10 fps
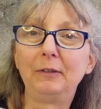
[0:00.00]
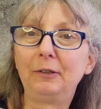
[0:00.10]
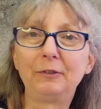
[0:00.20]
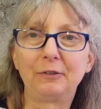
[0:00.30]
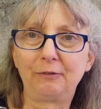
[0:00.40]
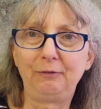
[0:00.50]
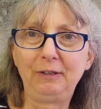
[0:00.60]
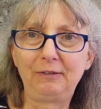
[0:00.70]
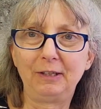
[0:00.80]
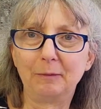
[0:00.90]
they're just
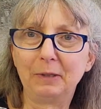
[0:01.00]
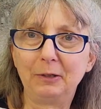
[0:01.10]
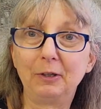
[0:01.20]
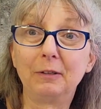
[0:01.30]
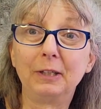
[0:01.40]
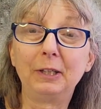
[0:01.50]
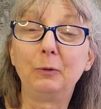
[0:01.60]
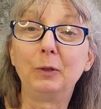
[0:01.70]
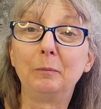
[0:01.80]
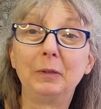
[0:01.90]
feasting in my garden like
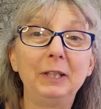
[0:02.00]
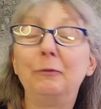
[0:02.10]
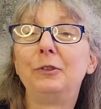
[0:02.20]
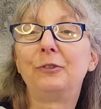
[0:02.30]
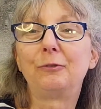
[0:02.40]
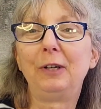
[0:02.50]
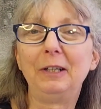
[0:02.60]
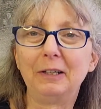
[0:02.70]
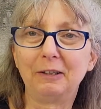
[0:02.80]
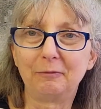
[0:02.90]
you wouldn't believe, which is great.
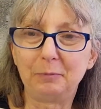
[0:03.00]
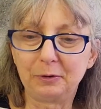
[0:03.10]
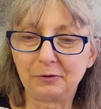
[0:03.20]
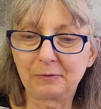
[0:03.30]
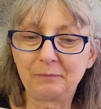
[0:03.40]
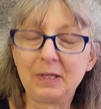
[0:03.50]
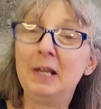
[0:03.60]
I love birds.